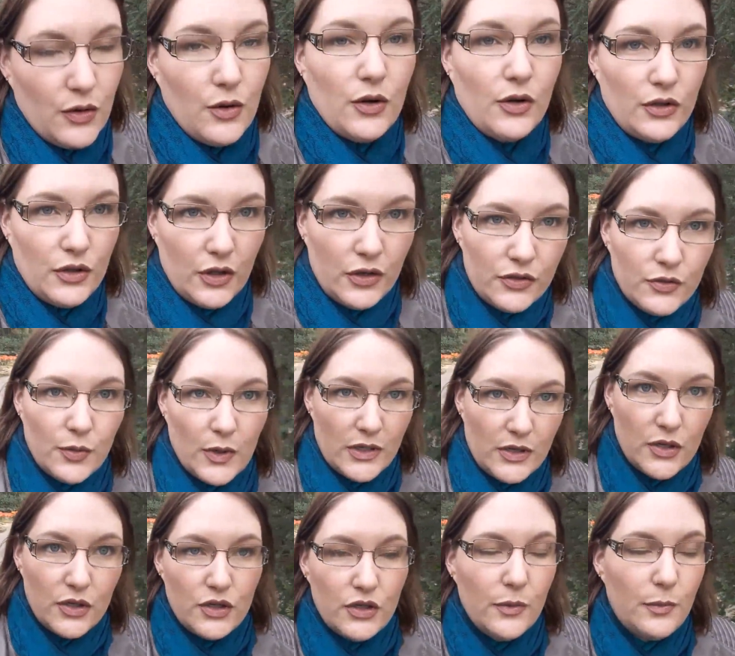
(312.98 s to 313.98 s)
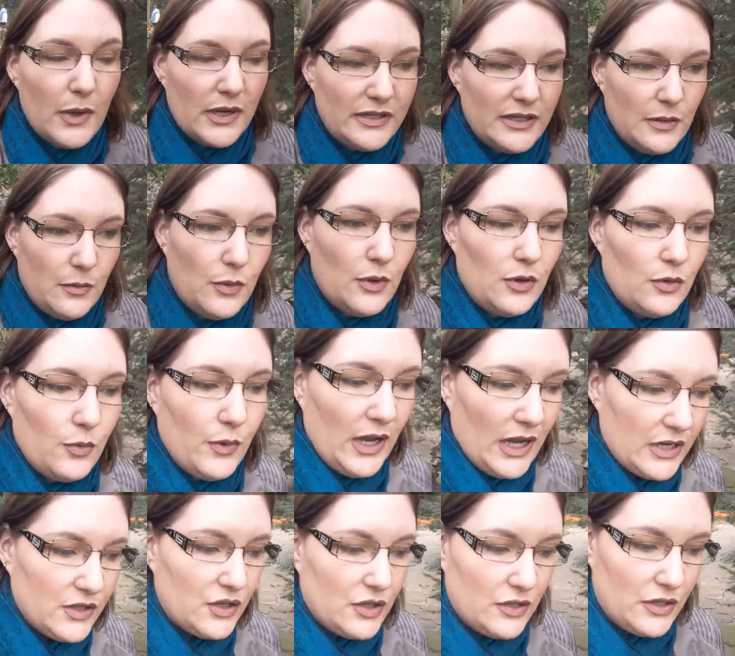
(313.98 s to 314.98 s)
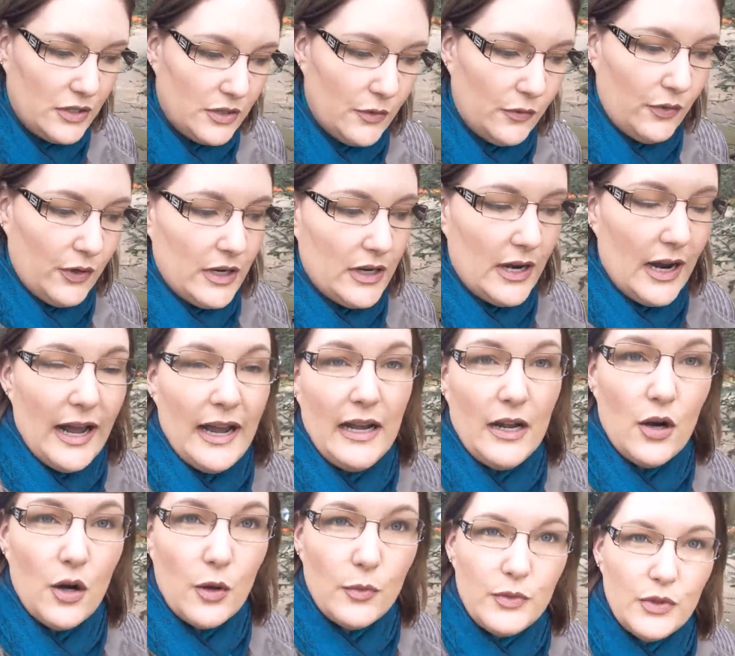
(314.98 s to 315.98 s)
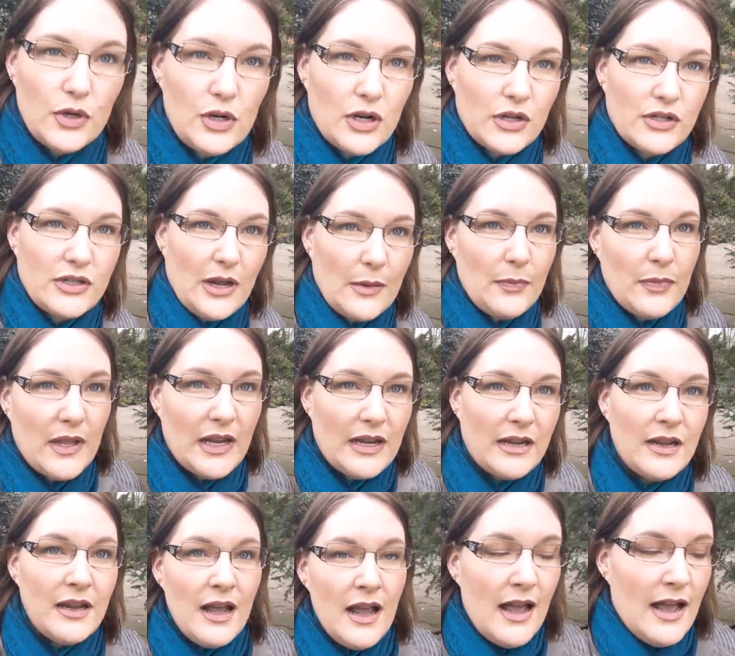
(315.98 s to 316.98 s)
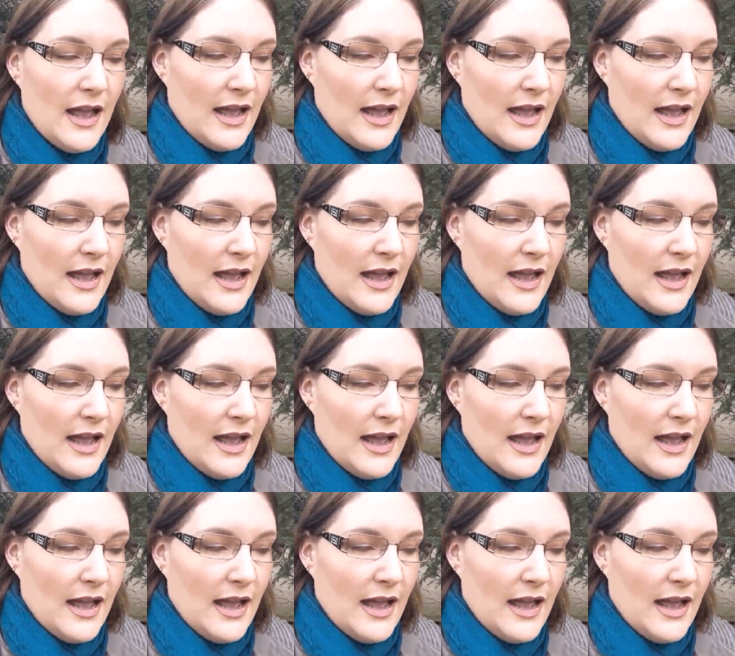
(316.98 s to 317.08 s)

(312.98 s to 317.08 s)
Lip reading: So those were the 2 possible reactions to fear. I hope you learned something.